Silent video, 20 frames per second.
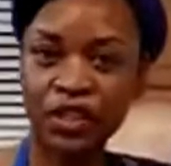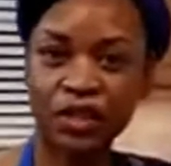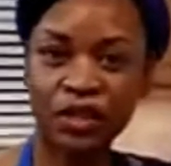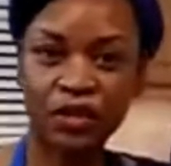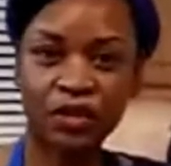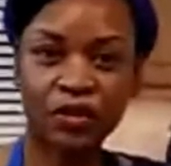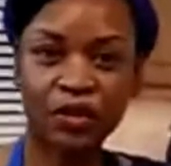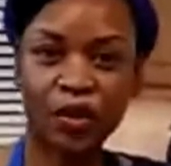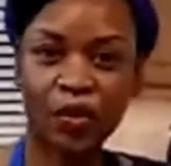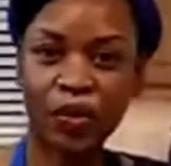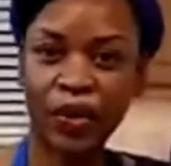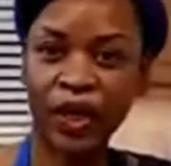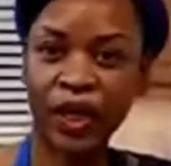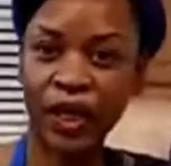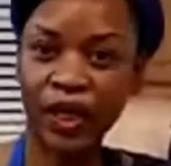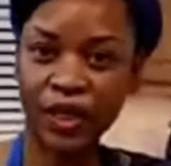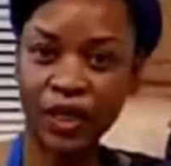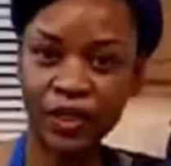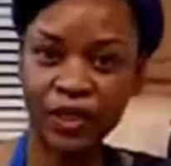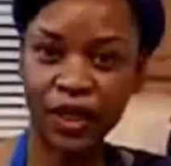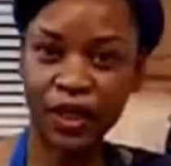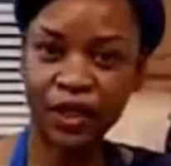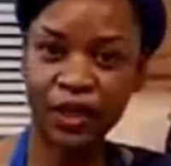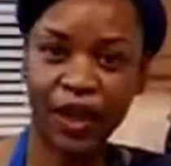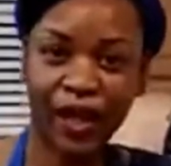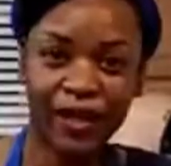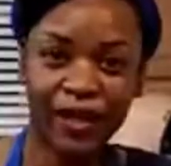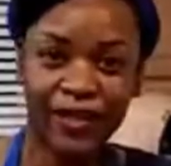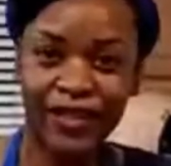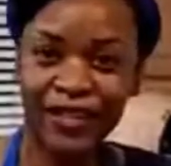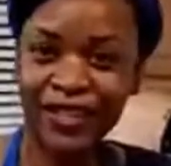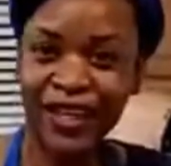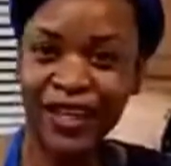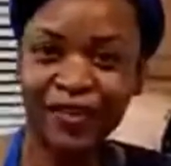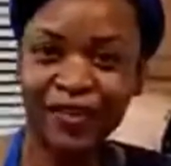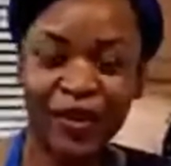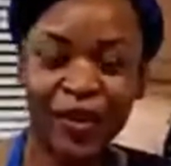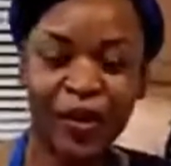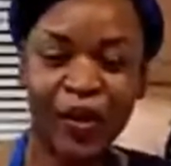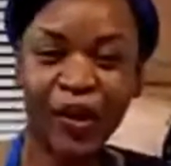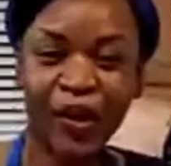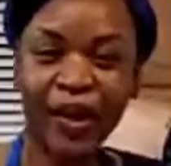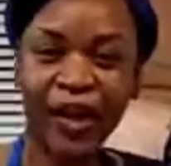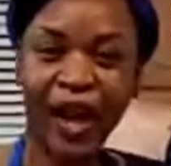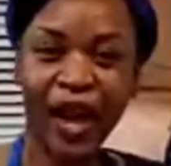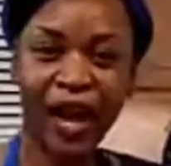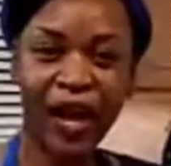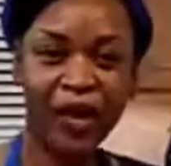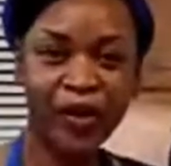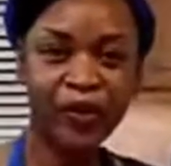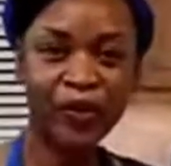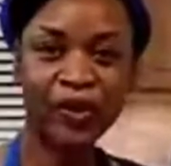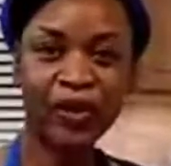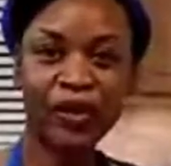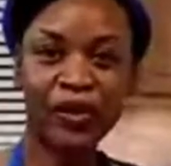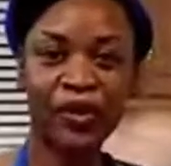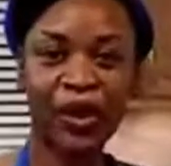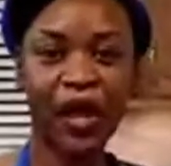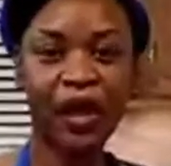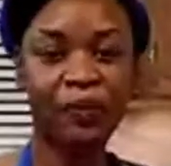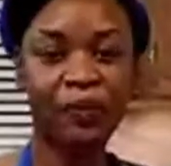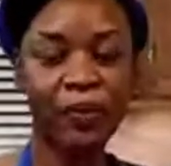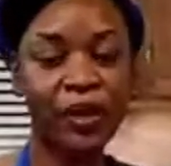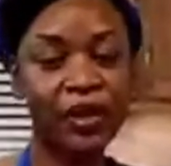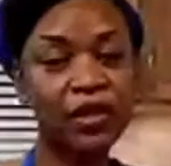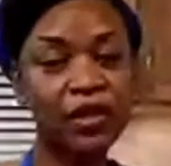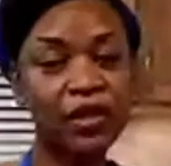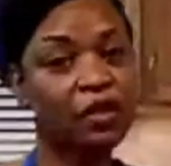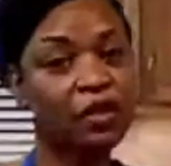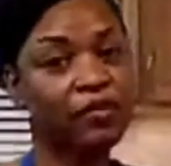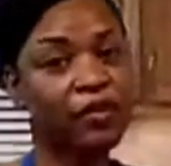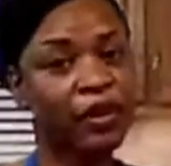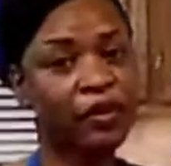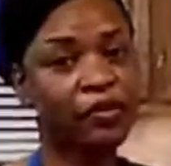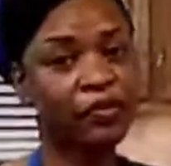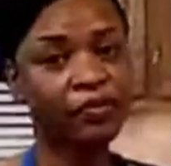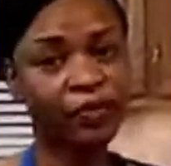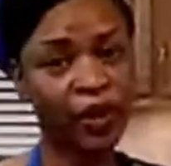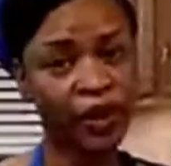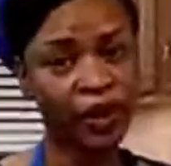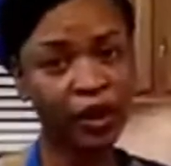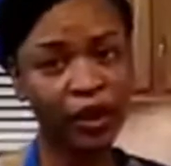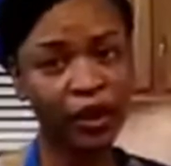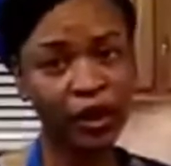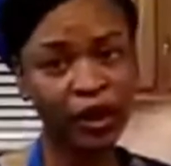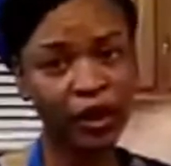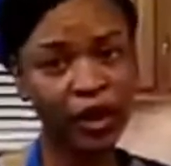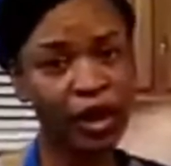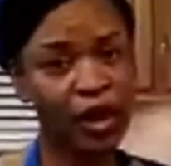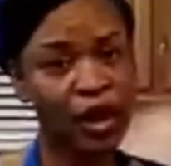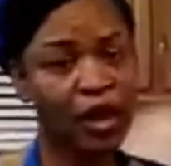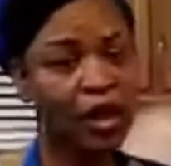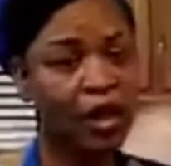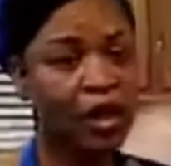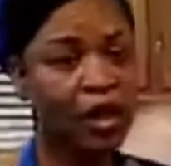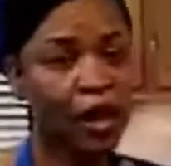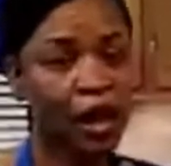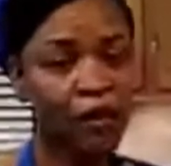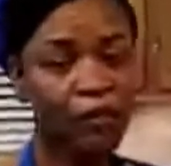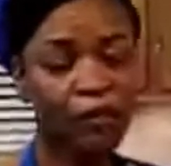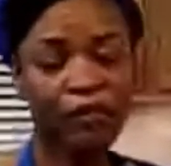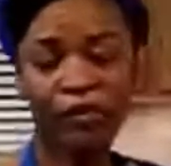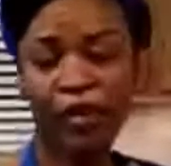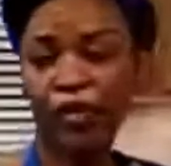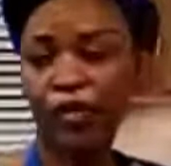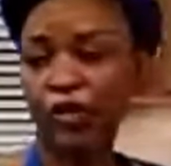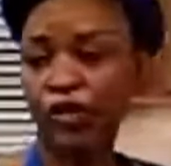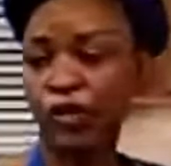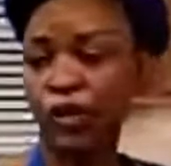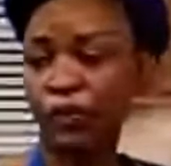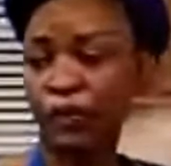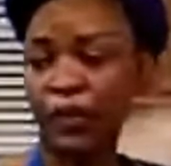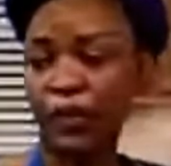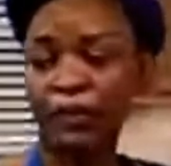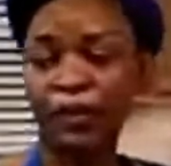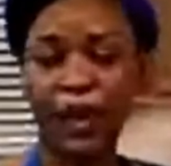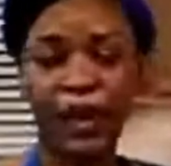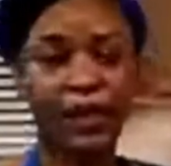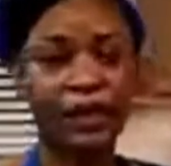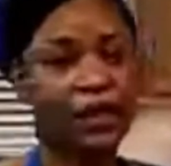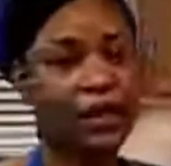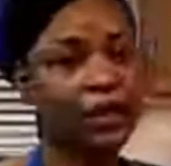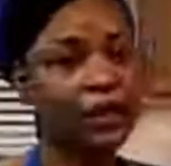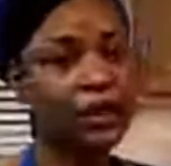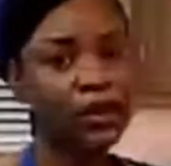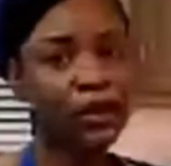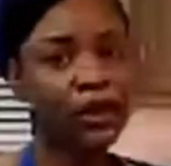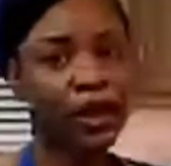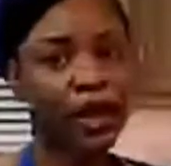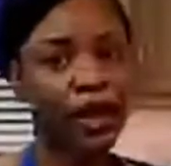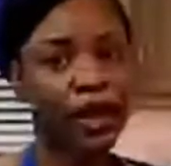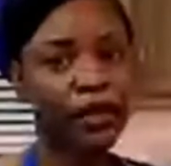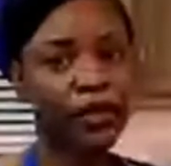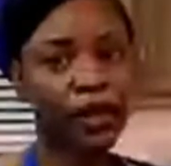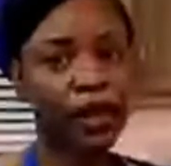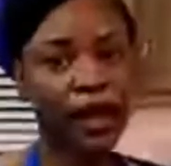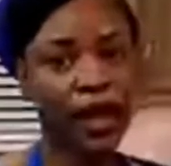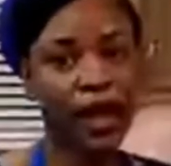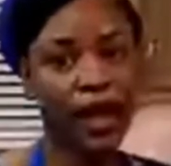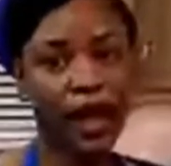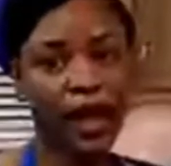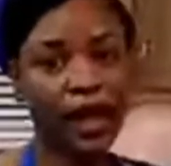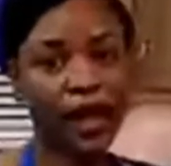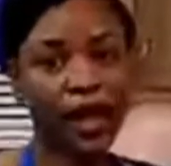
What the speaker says: just so easy. Like just even going out, a lot of places are vegan friendly. My father showed me a magazine today that had